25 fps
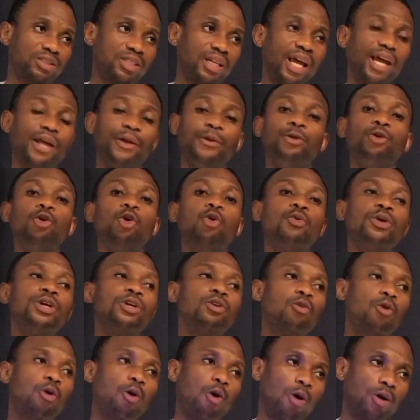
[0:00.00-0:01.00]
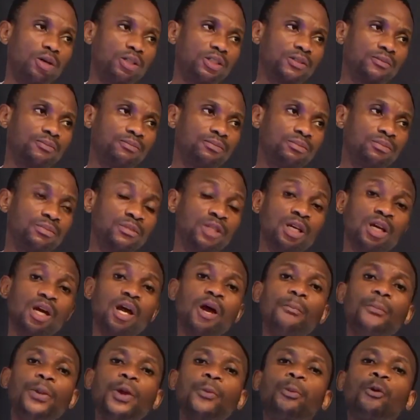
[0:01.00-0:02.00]
and knowing God. That's right.
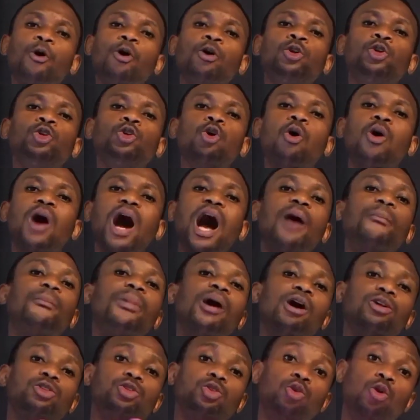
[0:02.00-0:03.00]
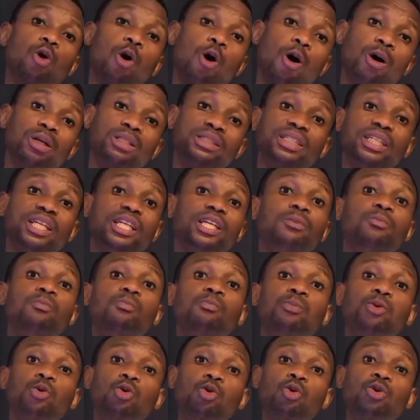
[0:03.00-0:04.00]
People know about God
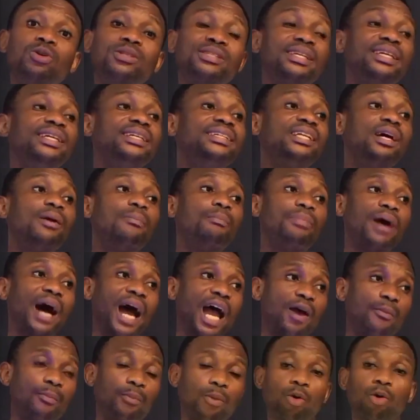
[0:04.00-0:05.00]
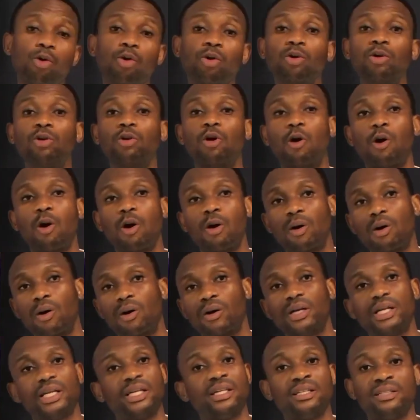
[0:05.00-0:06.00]
in books, in the Bible,
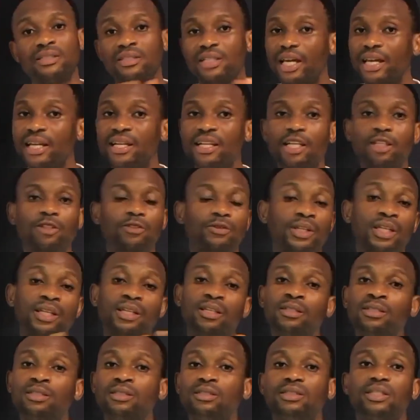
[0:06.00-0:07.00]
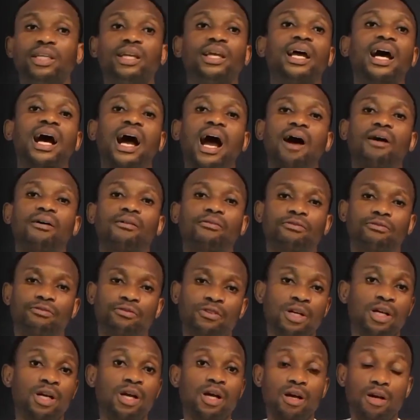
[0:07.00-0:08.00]
or in anything they have
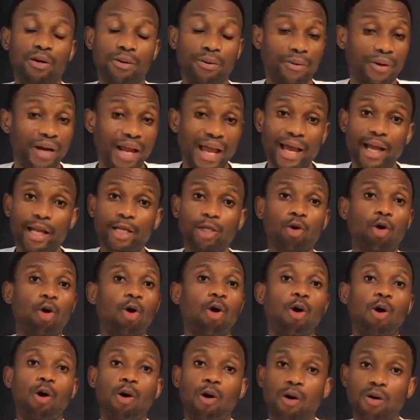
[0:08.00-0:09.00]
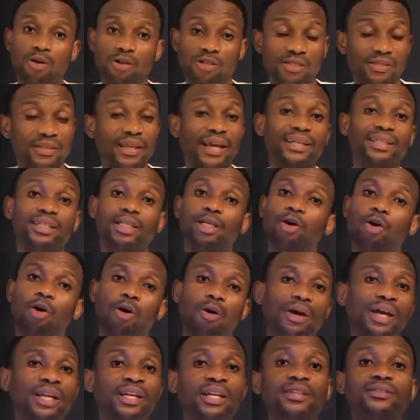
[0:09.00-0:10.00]
read or right. studied
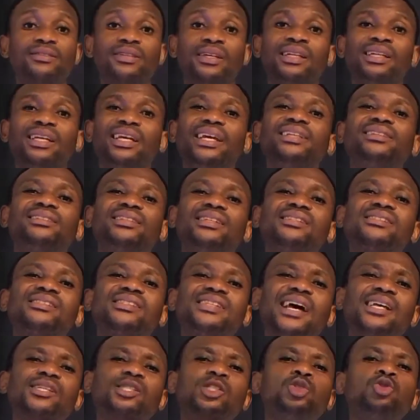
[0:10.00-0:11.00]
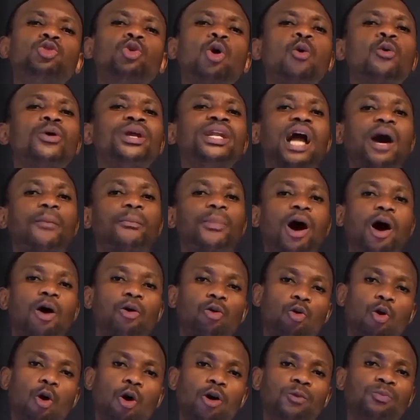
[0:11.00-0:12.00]
or anything. It is just knowing
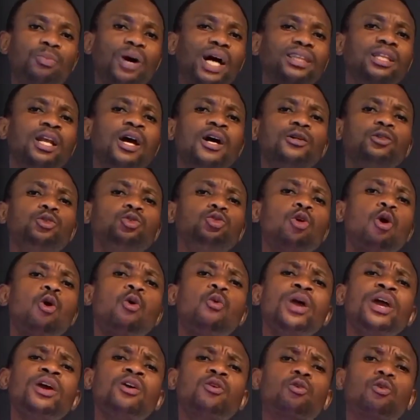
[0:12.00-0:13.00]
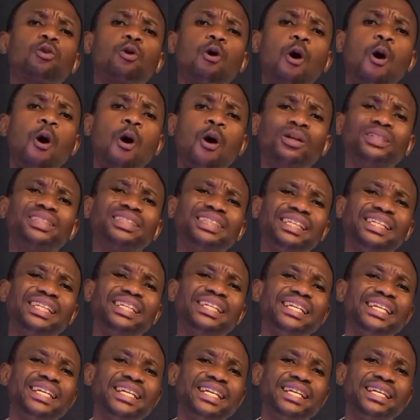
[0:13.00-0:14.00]
about God. But knowing God
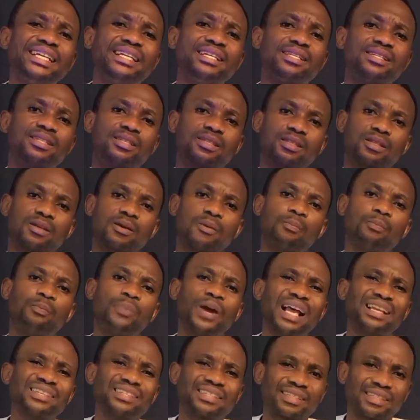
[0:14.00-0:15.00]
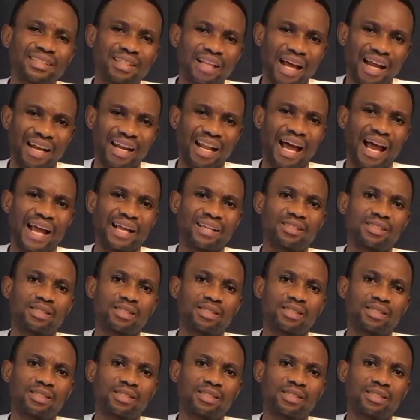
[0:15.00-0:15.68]
is personalized.